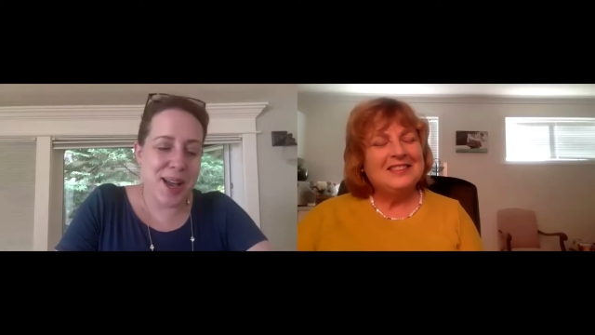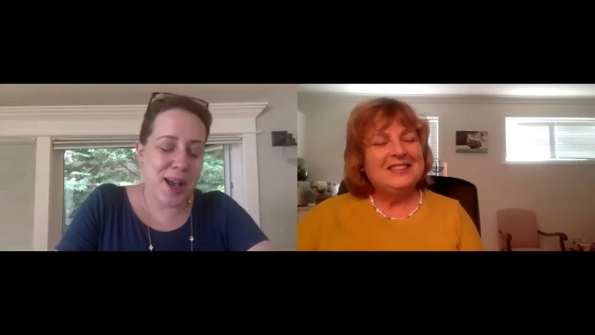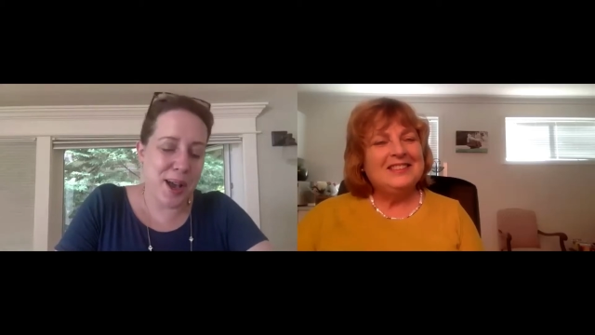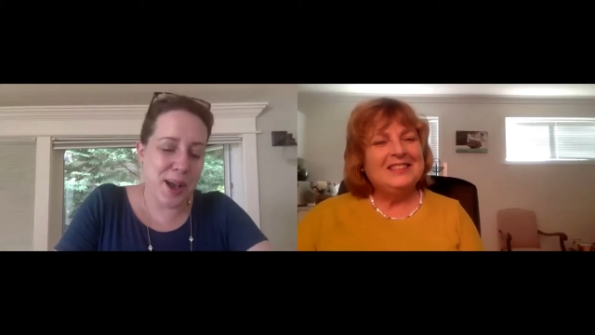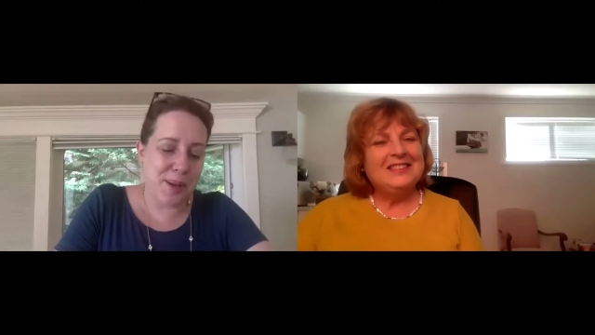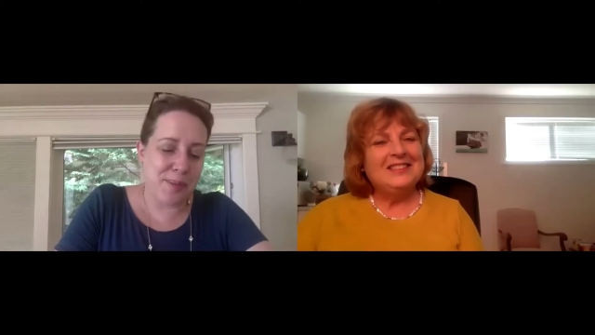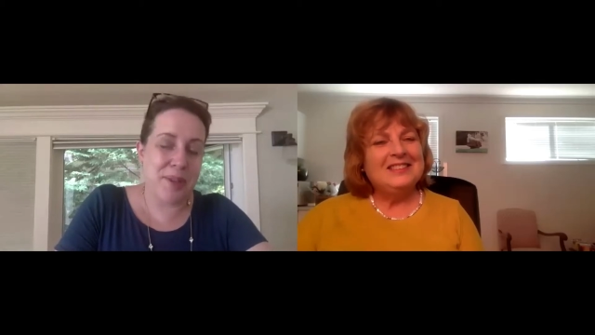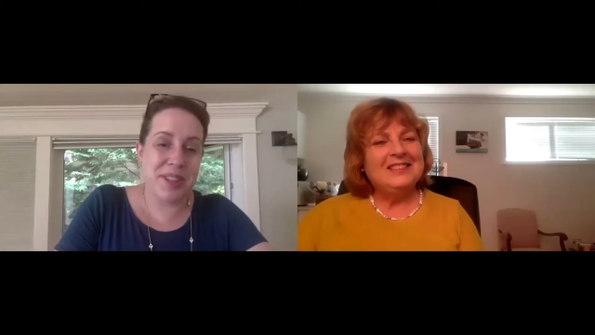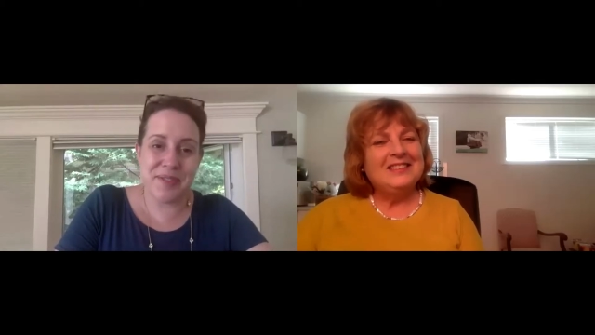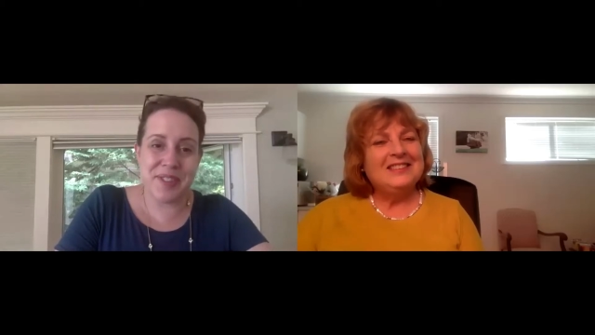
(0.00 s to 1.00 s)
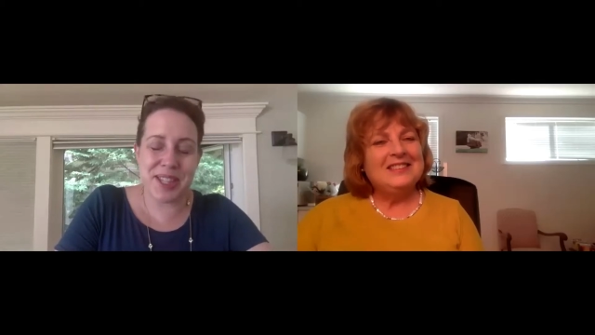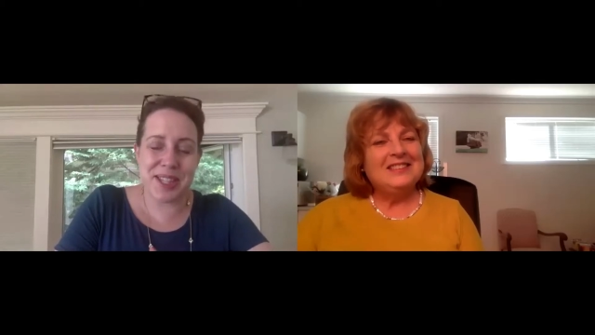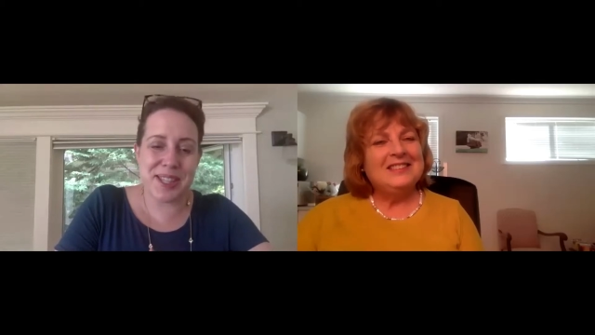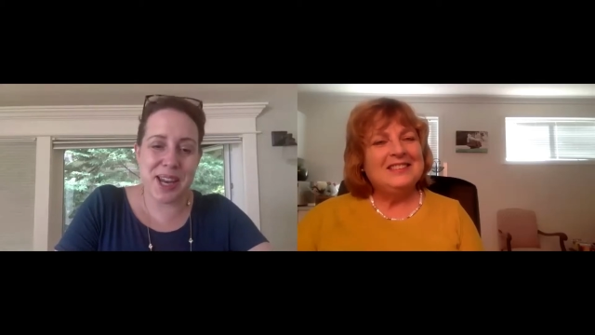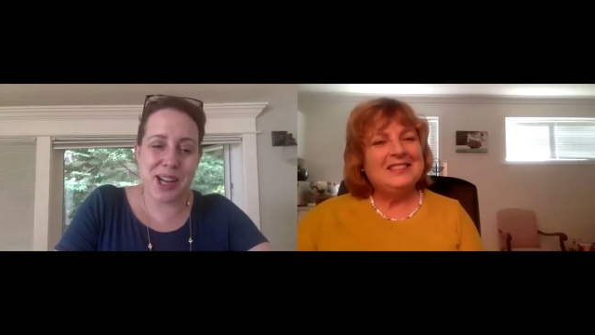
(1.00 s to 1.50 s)
Speaker 1: I did visit the
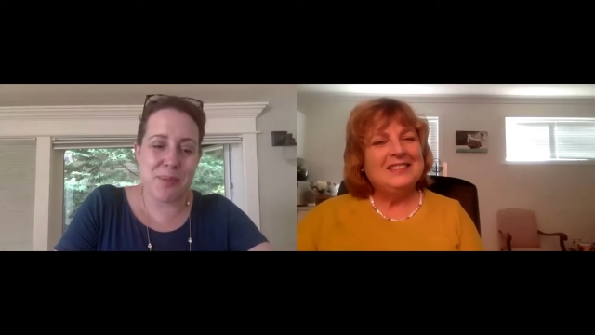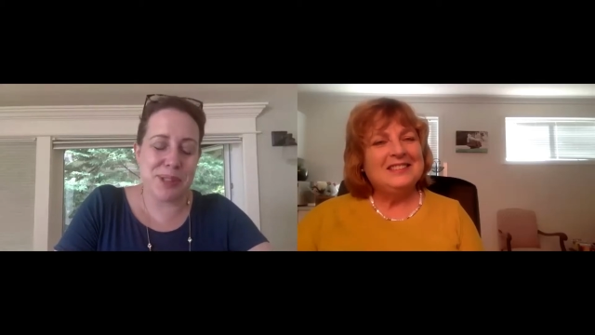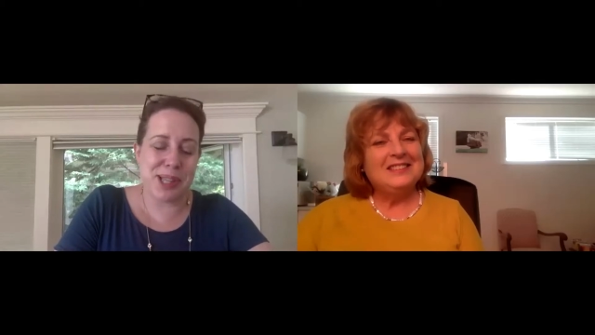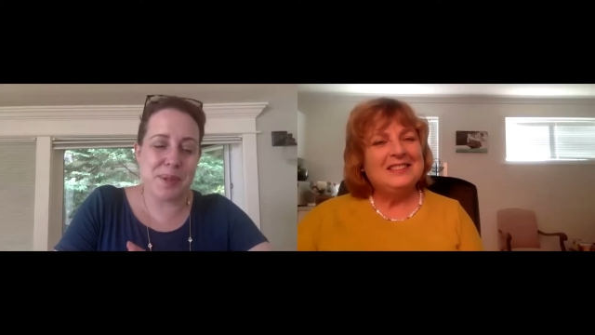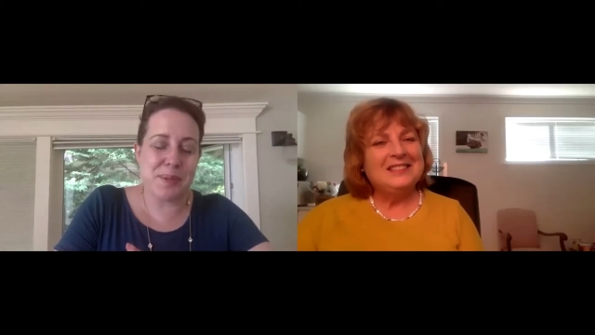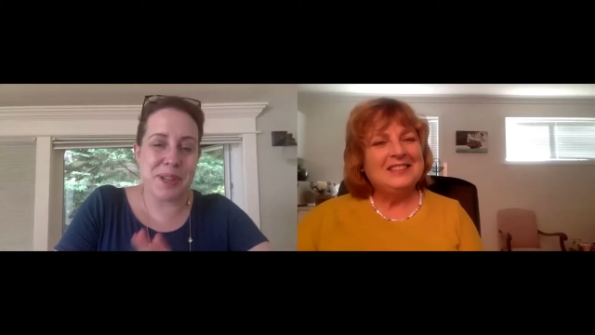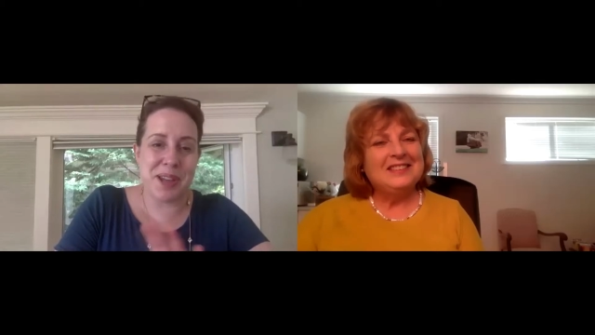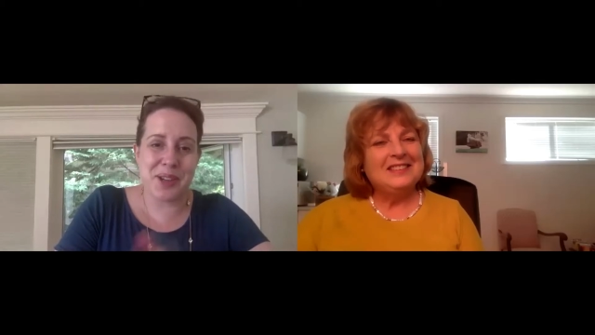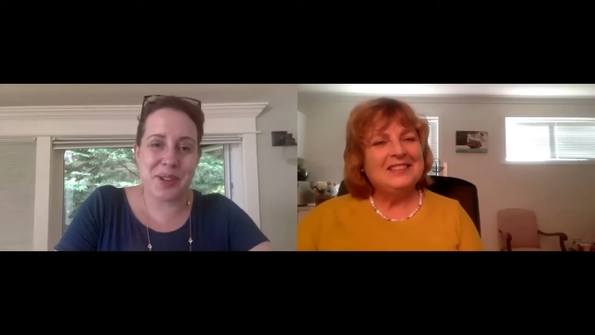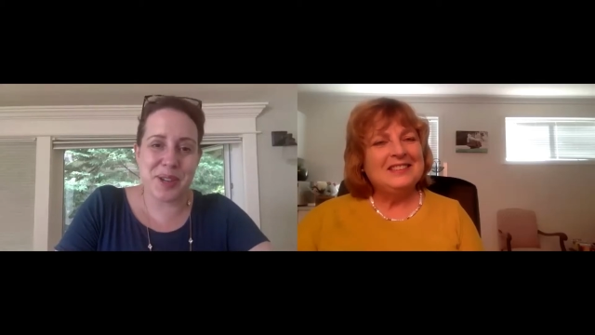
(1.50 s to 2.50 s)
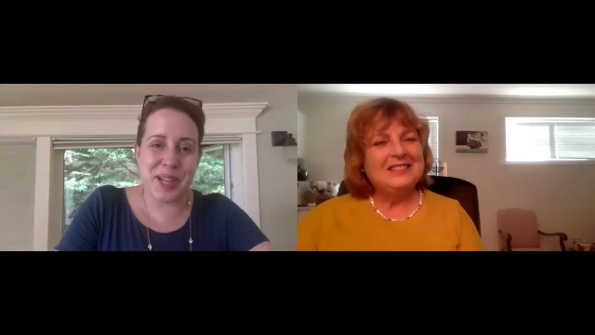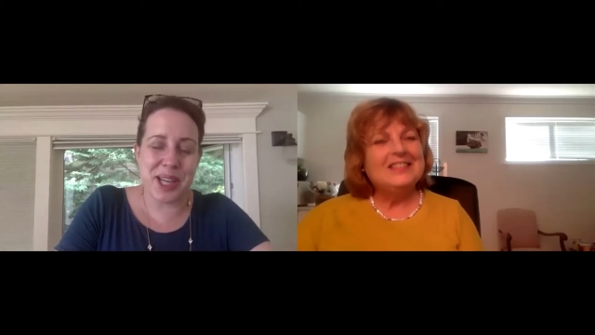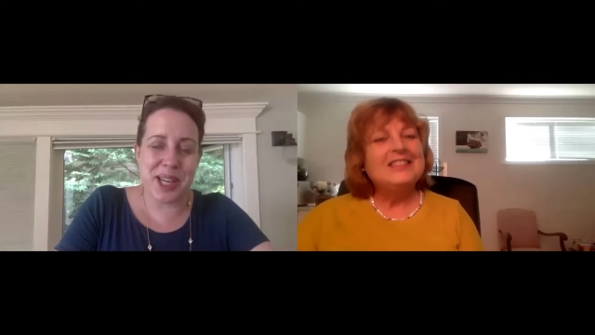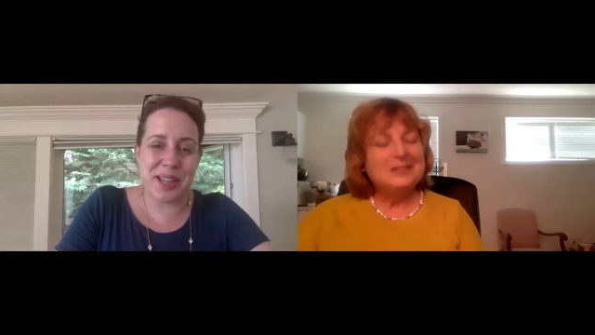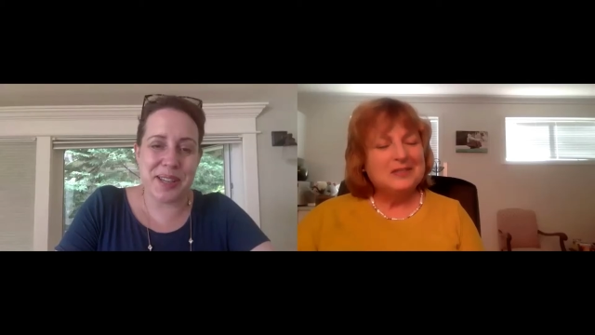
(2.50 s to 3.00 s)
set a couple times, but not during
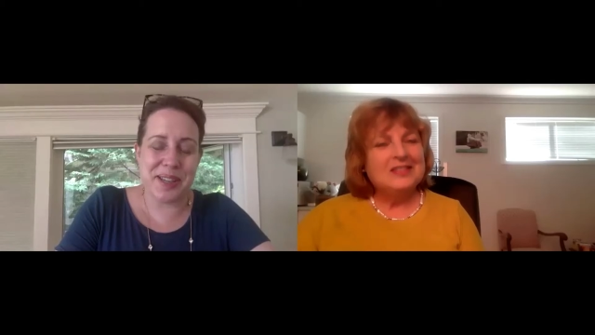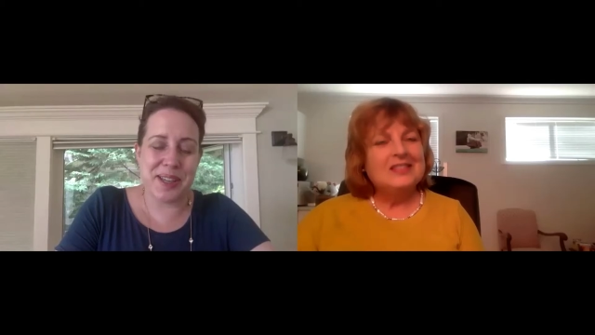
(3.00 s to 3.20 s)
any